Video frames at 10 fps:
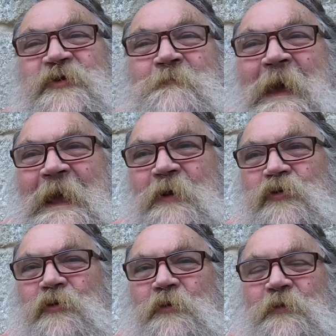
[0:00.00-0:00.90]
a
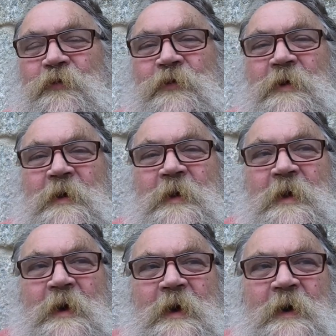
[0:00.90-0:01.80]
mackerel.
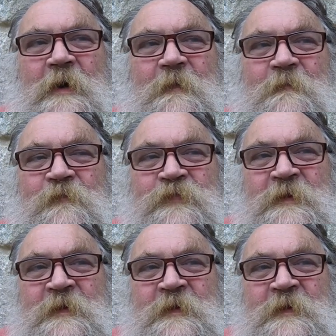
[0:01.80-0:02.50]
Um,